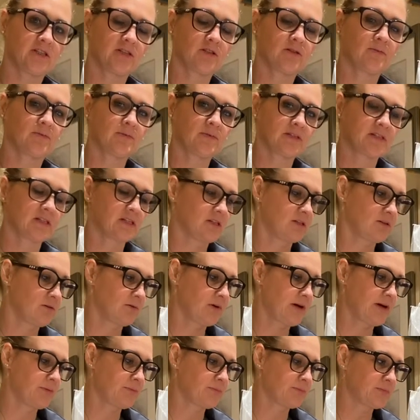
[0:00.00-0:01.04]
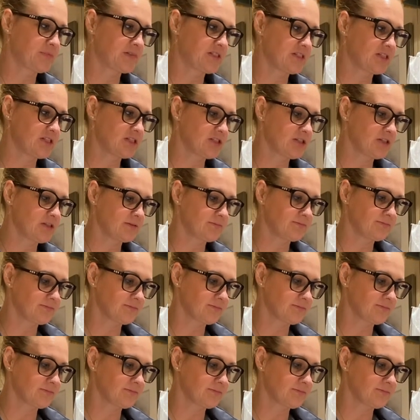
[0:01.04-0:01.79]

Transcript: tube is in the right position.